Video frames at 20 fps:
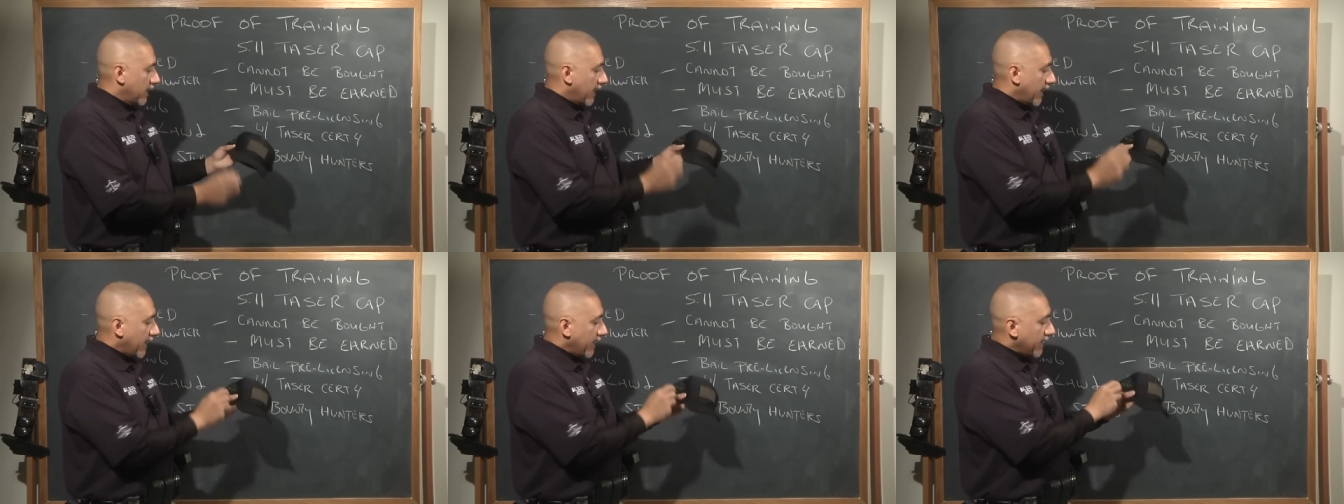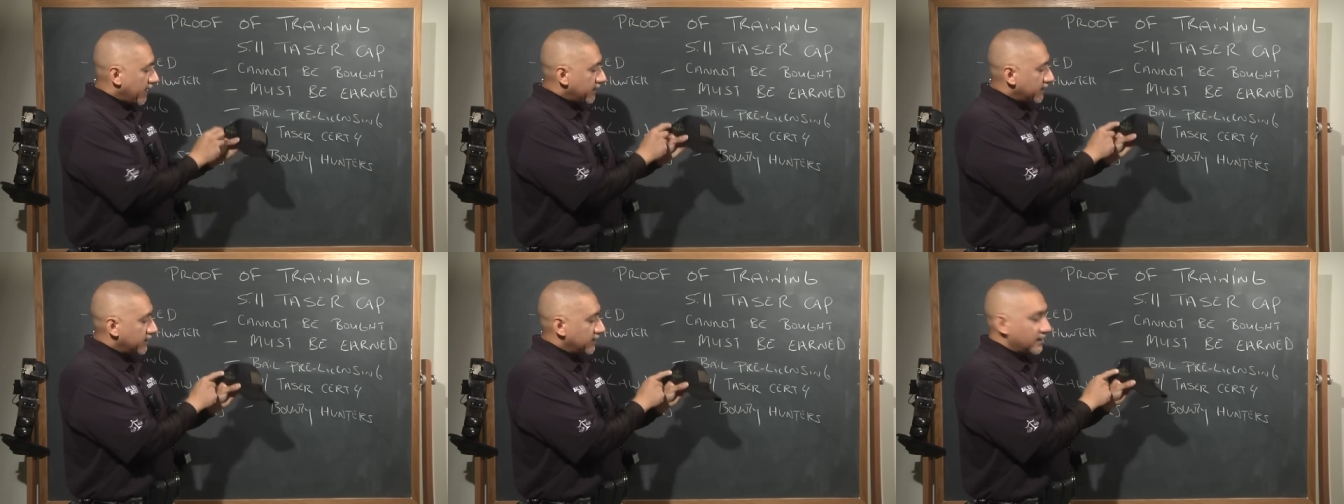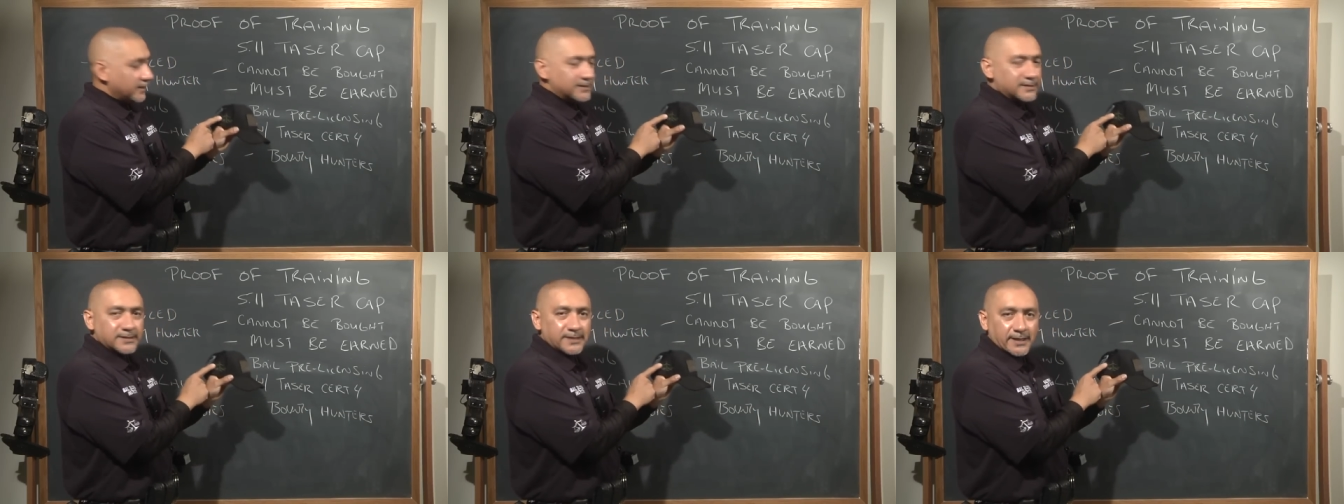and
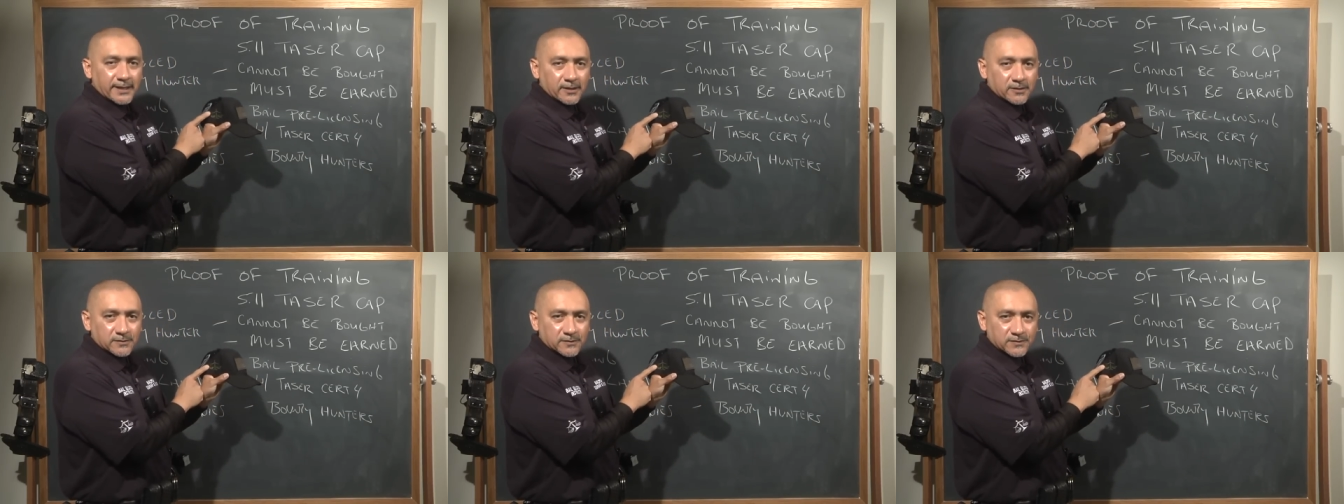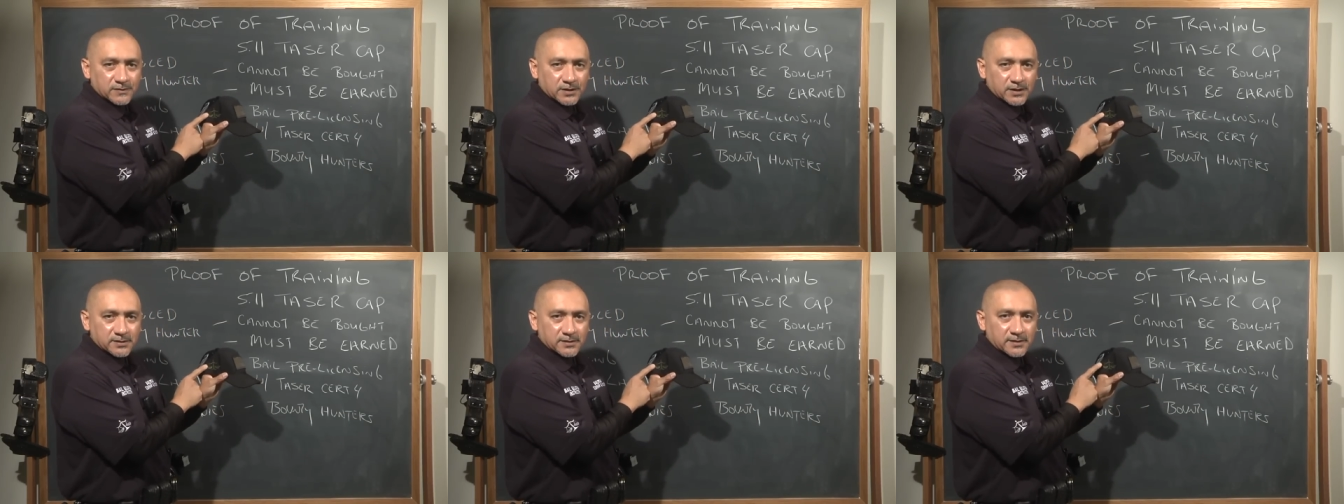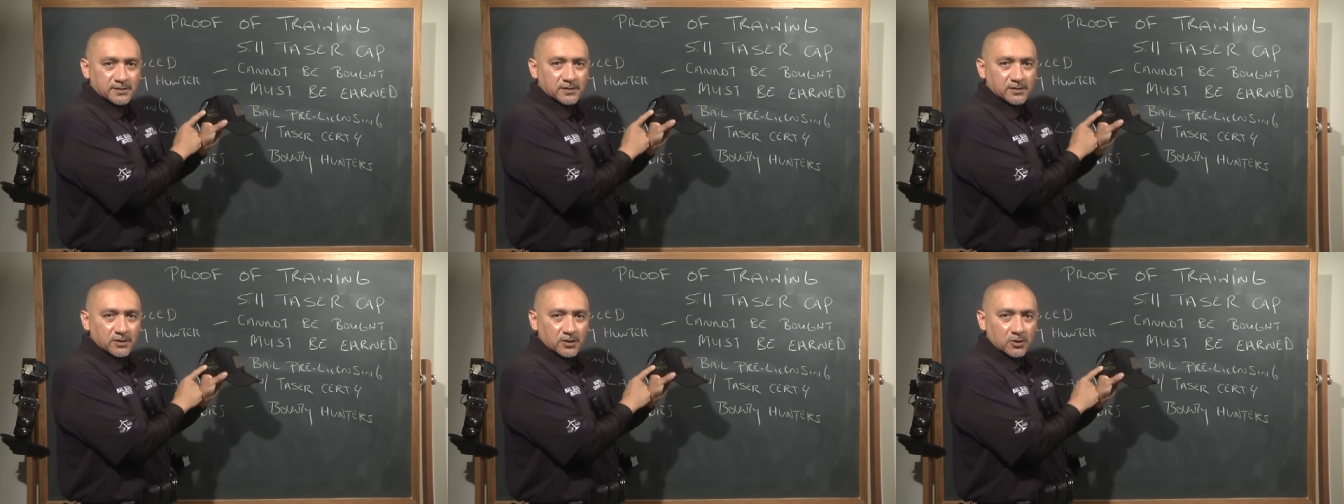Scales of
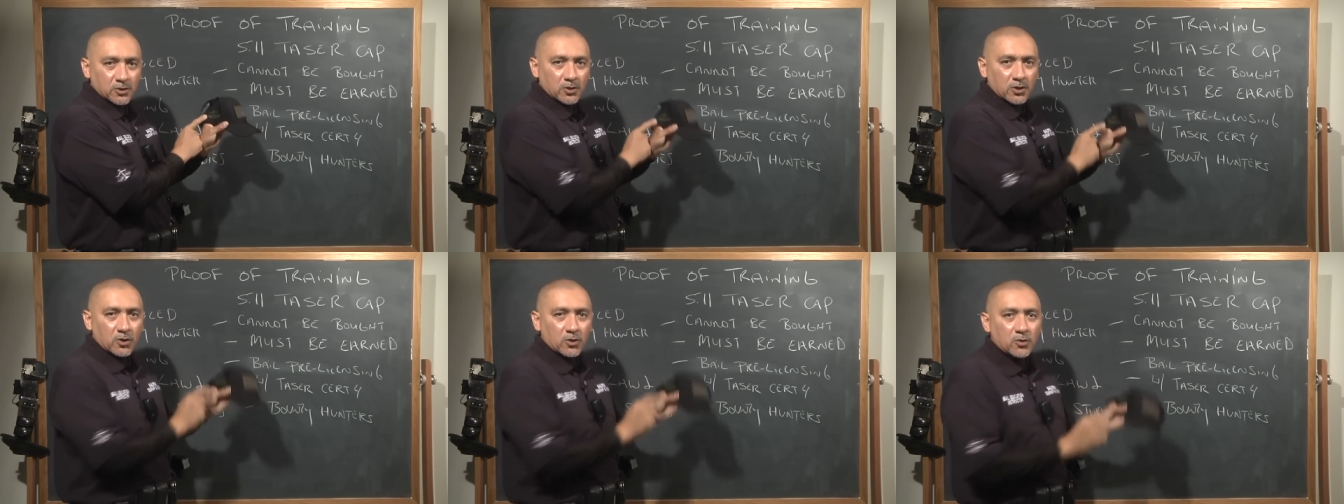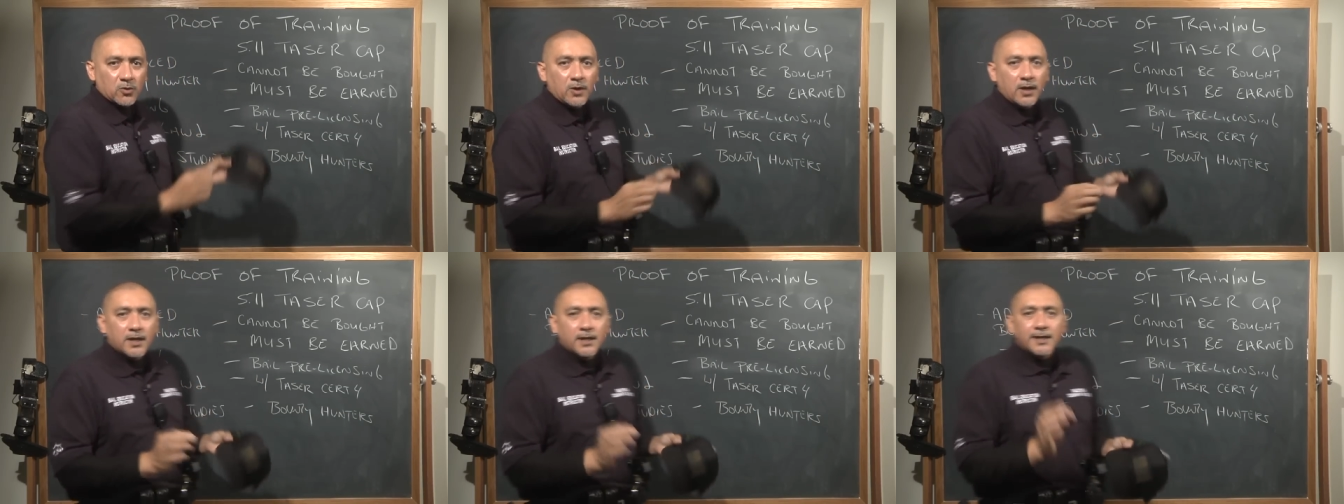Justice logo.